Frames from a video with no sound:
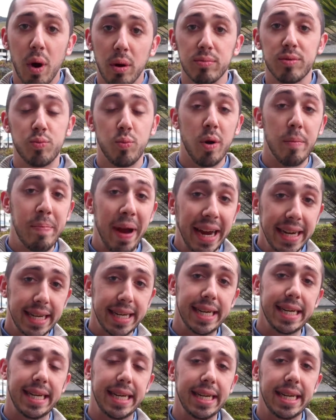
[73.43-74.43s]
well, we're
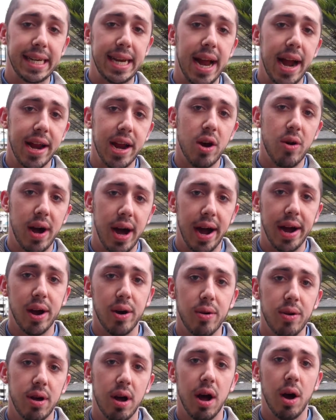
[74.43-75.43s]
based in Cincinnati,
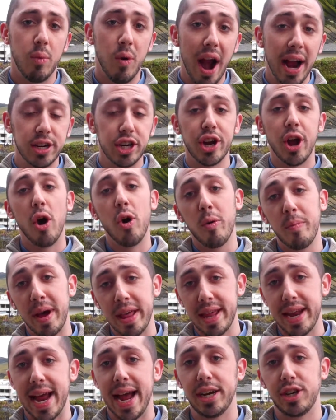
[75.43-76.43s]
Ohio. Uh, mm-hmm. Uh, we're actually owned by
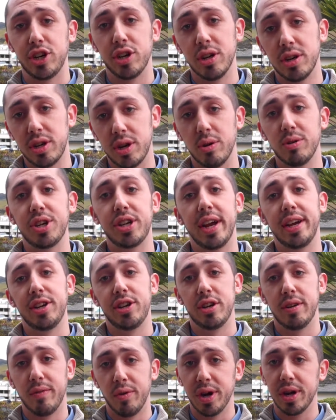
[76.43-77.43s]
the National
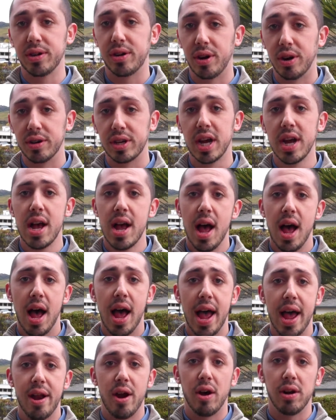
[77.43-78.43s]
Association of Realtors,
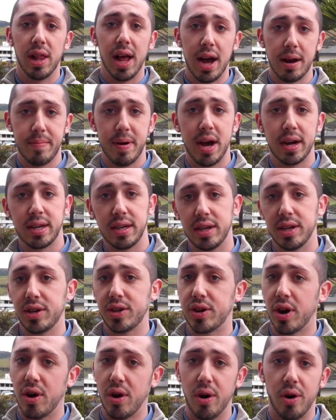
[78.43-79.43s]
mm-hmm. and our
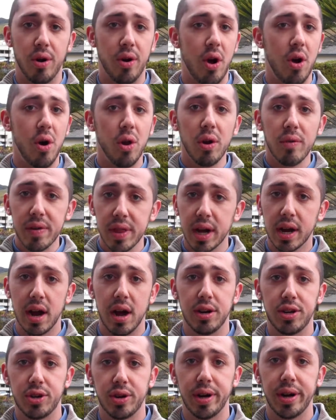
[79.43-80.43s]
lockboxes are all over the
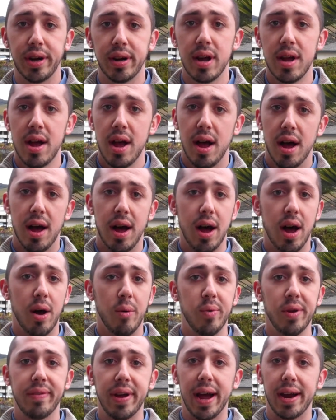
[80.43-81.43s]
country. Uh,
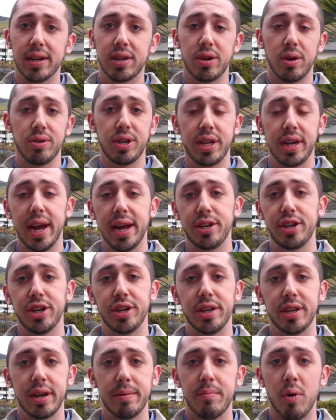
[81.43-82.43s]
mm-hmm. We've got
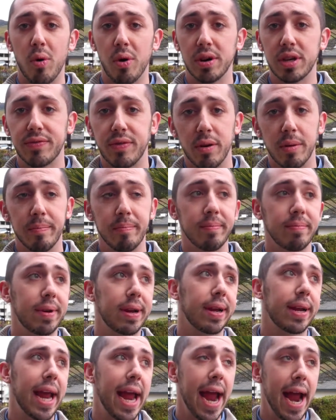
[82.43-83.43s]
associations and boards from
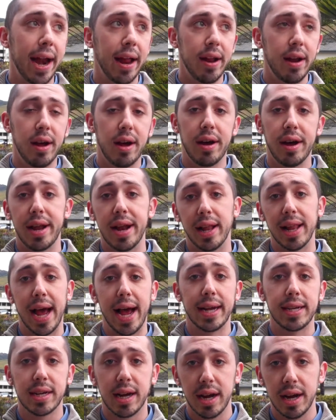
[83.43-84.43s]
Canada and
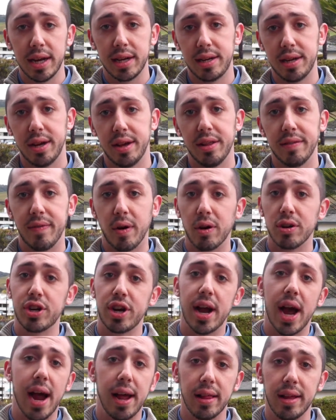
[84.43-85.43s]
Alaska to the
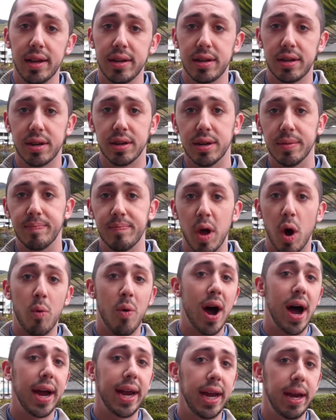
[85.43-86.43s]
Virgin Islands to
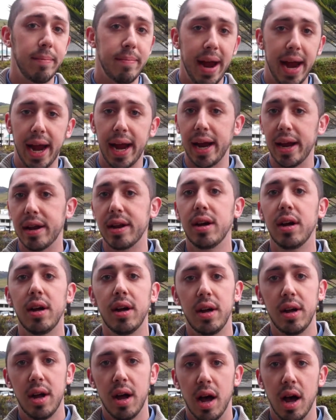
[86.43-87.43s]
Hawaii, Maine.
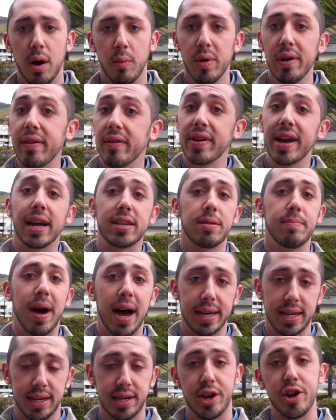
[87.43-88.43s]
Great. Uh, we've even got some
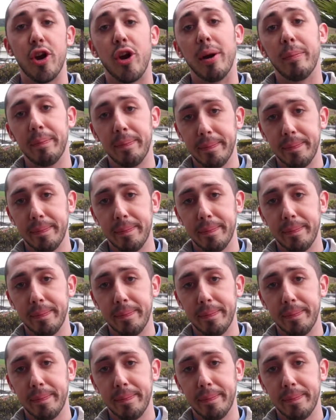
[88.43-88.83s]
boxes in Europe.